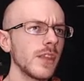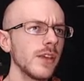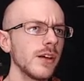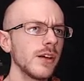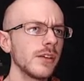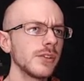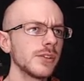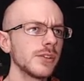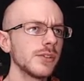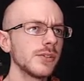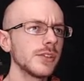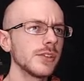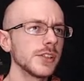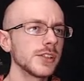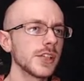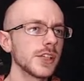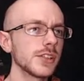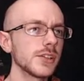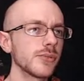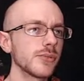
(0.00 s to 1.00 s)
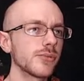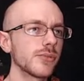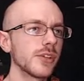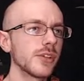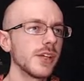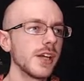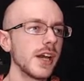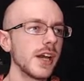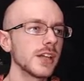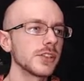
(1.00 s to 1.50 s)
I'll do this. That's a
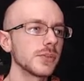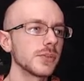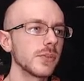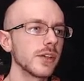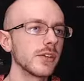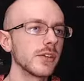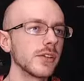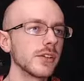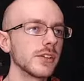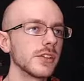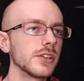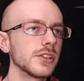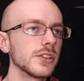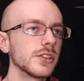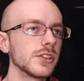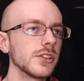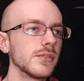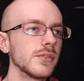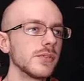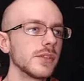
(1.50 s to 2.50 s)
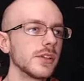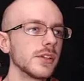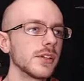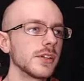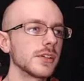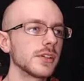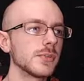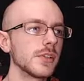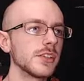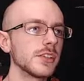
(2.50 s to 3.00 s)
free cassowary. Like, this isn't even an
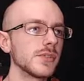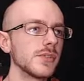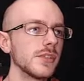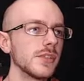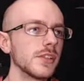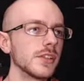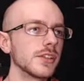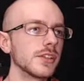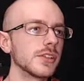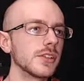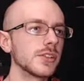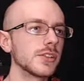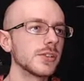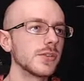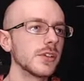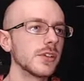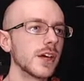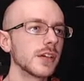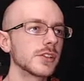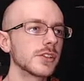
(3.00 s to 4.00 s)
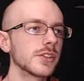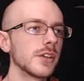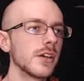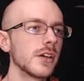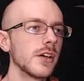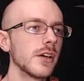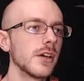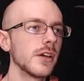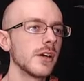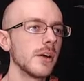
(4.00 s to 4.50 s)
expensive unit. This is a two-cost.
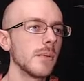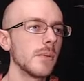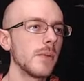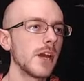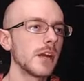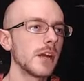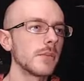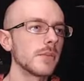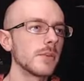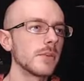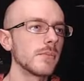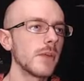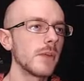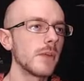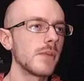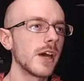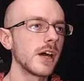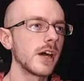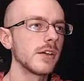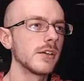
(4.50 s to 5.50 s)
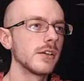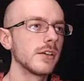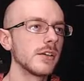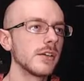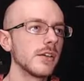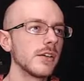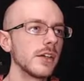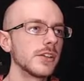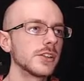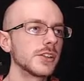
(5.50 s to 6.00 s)
Bam. My bad.
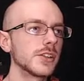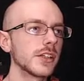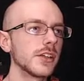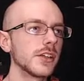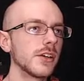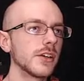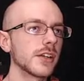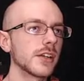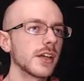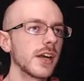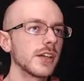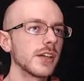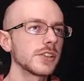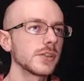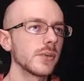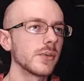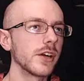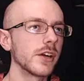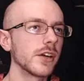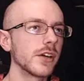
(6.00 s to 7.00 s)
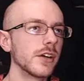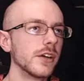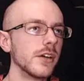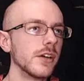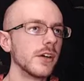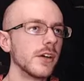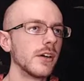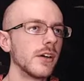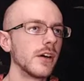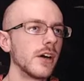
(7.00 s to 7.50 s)
Insta-kill on the cassowary.
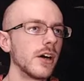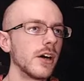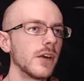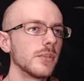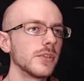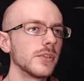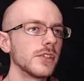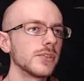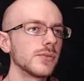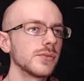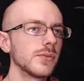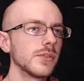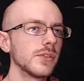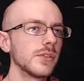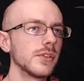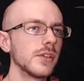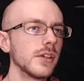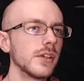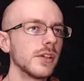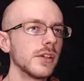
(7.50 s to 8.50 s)
Um, this fool